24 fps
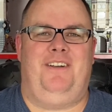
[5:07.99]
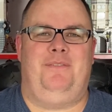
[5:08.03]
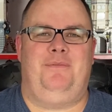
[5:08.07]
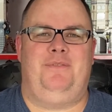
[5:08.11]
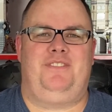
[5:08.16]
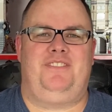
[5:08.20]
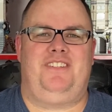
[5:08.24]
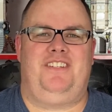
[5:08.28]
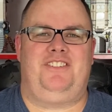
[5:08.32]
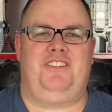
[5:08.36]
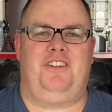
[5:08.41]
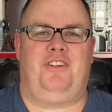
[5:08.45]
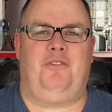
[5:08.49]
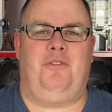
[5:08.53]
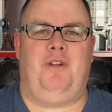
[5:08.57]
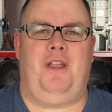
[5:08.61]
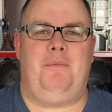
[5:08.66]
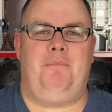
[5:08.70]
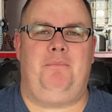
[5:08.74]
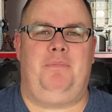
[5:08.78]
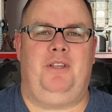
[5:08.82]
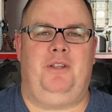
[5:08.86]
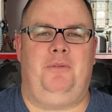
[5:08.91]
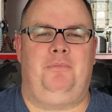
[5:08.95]
Such a
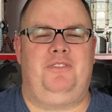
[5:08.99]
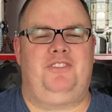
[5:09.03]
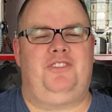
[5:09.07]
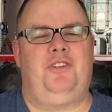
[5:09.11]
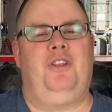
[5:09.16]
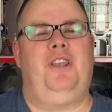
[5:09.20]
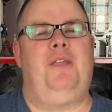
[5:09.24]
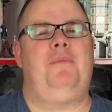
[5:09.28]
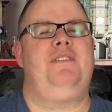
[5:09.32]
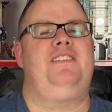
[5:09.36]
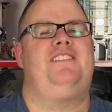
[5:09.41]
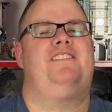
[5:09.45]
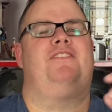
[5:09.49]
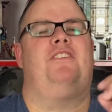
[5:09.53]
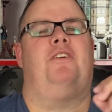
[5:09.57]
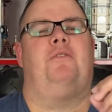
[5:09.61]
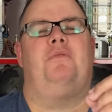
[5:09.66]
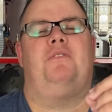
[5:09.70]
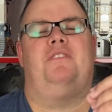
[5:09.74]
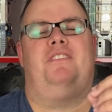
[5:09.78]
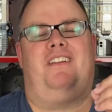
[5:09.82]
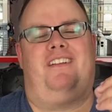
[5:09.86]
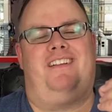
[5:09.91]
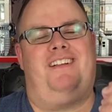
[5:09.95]
great build. So let me start
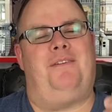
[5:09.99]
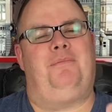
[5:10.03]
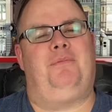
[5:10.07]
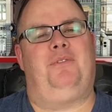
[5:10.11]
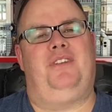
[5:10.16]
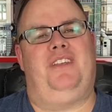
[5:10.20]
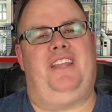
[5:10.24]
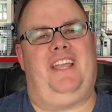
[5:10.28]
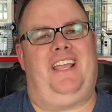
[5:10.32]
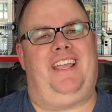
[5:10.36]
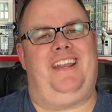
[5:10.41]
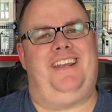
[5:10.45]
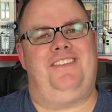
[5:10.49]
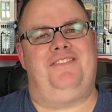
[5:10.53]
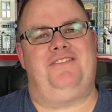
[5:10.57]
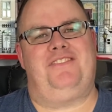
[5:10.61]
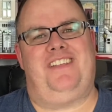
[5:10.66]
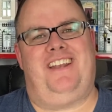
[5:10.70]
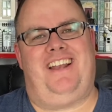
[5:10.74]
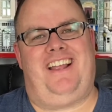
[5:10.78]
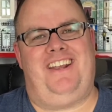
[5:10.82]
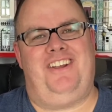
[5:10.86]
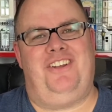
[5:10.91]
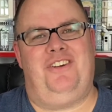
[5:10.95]
with a couple negatives
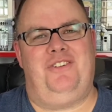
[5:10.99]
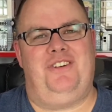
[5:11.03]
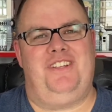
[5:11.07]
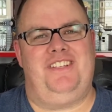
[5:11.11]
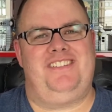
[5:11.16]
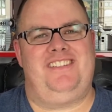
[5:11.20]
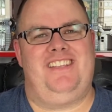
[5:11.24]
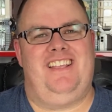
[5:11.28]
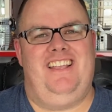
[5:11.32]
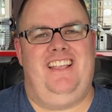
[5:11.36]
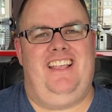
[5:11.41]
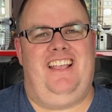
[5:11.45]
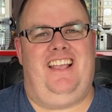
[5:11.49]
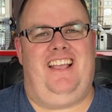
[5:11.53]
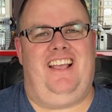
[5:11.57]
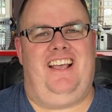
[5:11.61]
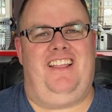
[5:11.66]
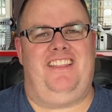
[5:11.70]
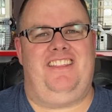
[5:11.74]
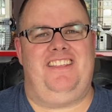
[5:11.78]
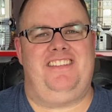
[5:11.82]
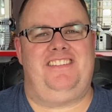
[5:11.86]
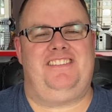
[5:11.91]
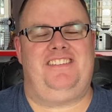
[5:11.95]
that I noticed
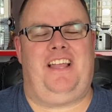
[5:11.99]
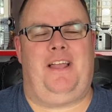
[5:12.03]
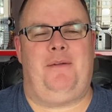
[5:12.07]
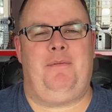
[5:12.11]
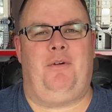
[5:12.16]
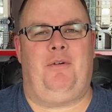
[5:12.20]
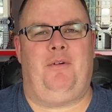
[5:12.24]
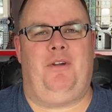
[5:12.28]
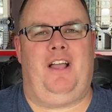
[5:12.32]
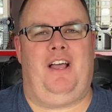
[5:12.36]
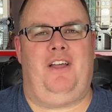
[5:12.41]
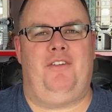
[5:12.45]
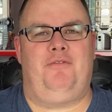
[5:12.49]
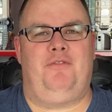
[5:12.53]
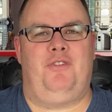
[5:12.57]
this time around.